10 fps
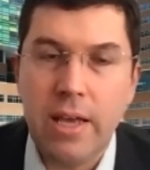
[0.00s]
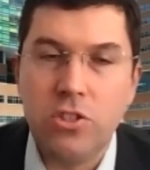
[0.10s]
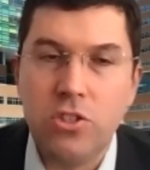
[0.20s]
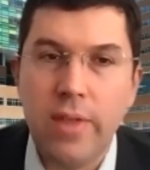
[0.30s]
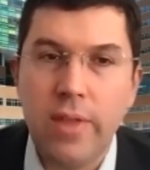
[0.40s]
And
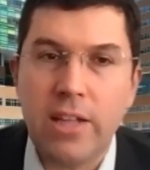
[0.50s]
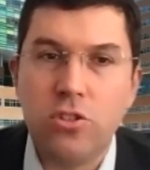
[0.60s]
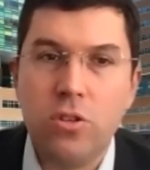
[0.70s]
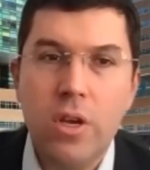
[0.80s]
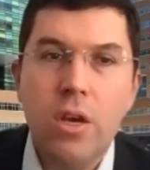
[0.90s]
so
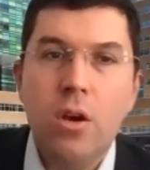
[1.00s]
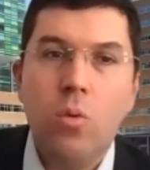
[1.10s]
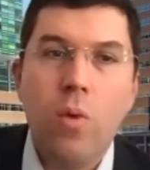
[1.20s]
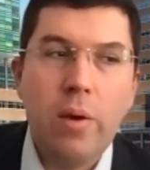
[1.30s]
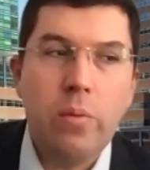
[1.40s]
that's
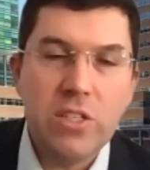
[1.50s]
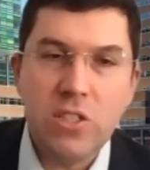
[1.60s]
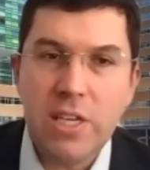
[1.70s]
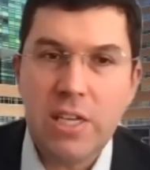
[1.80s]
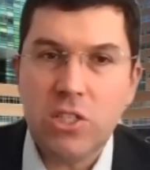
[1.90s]
why we
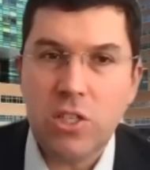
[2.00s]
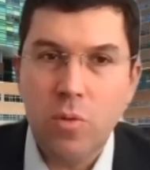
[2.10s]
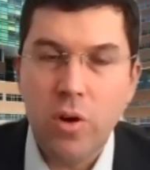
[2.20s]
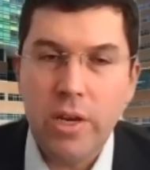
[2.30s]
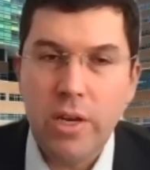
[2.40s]
see
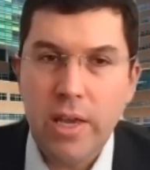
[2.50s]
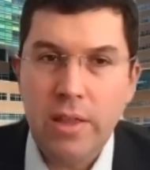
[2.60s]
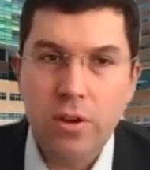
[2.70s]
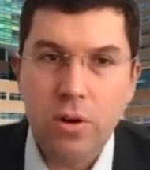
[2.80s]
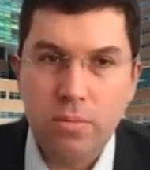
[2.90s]
someone
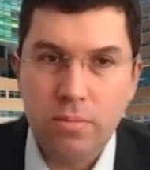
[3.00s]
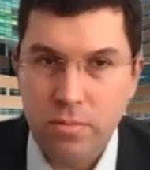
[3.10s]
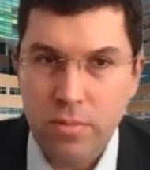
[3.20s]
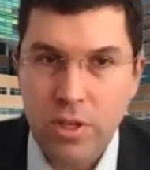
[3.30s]
in their